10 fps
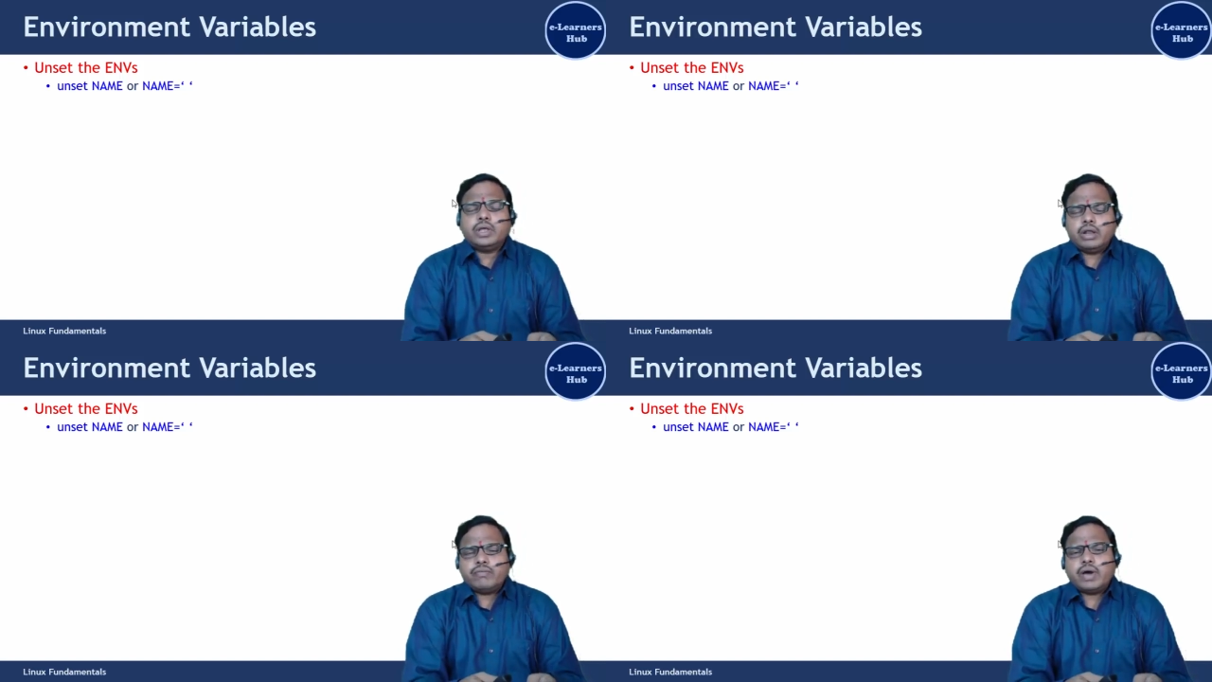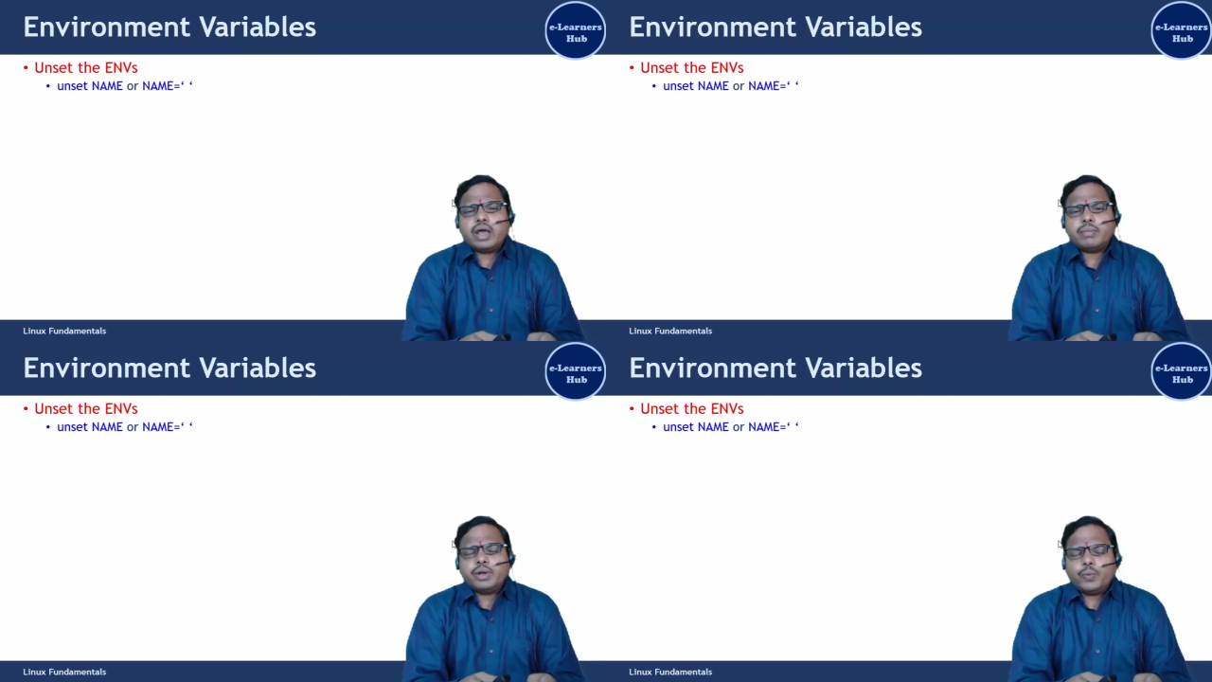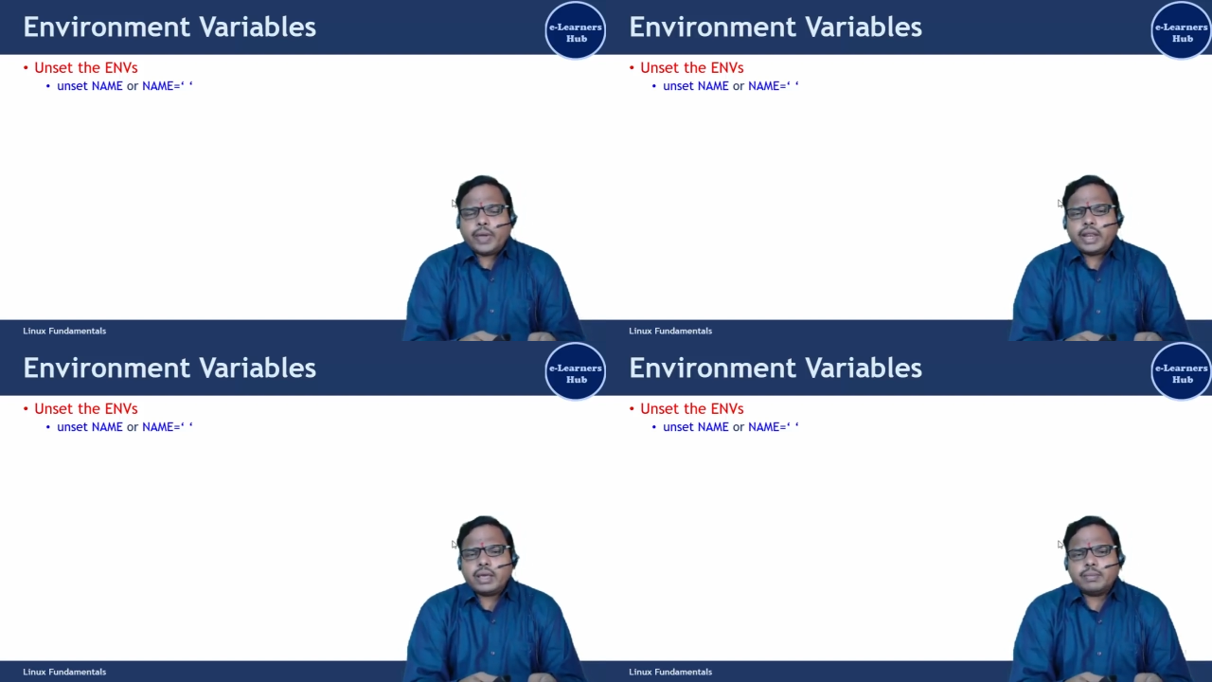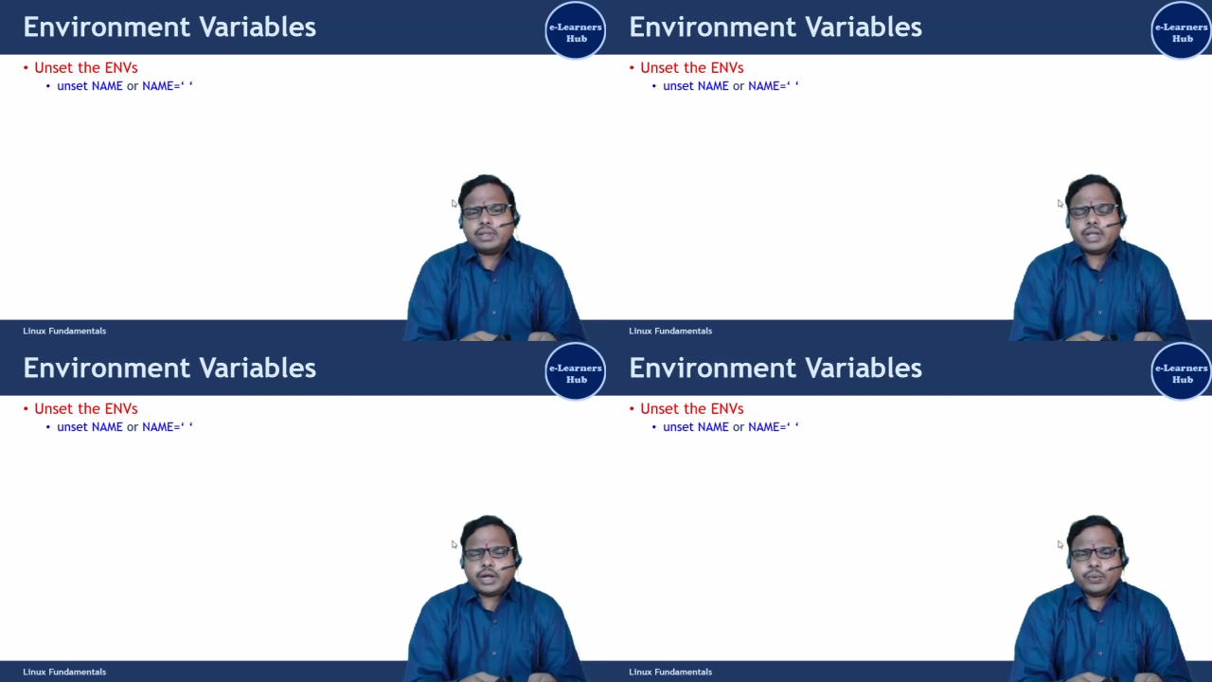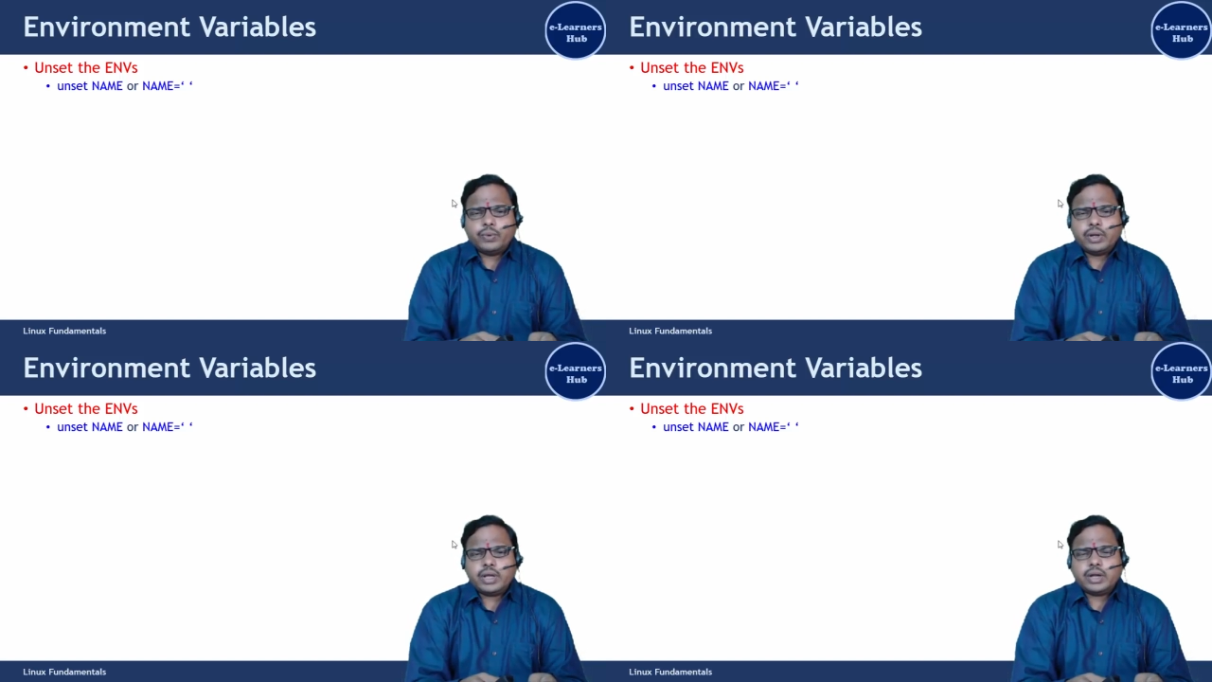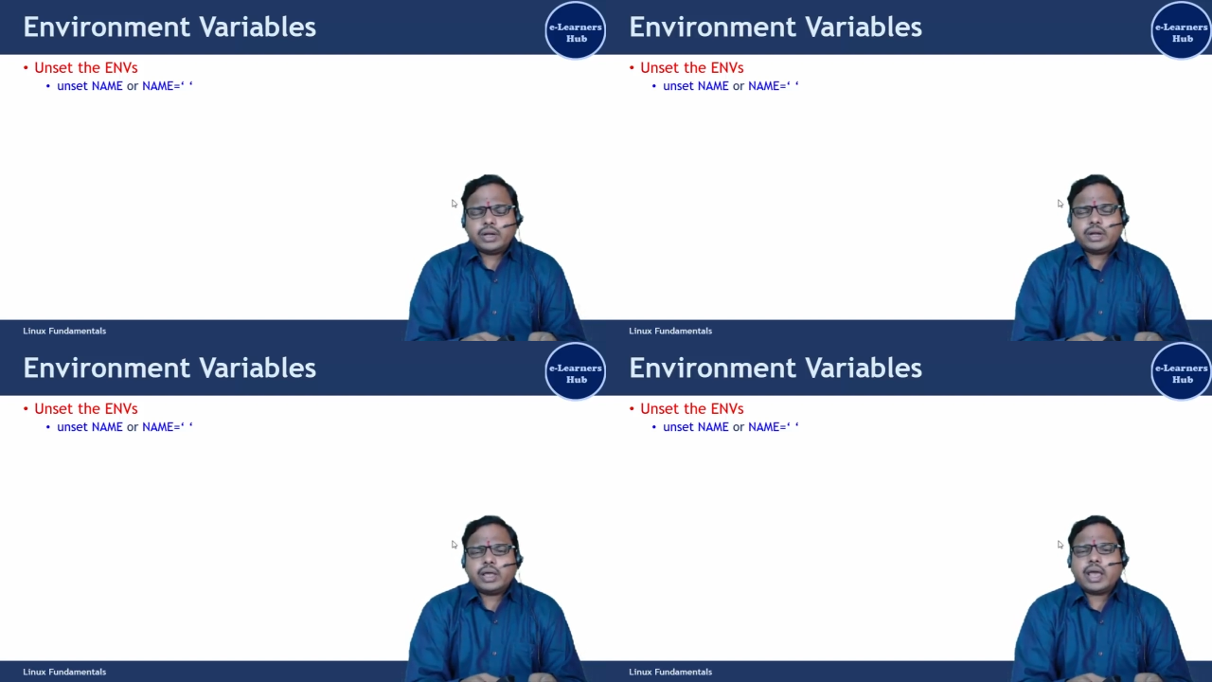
the environment variable that you created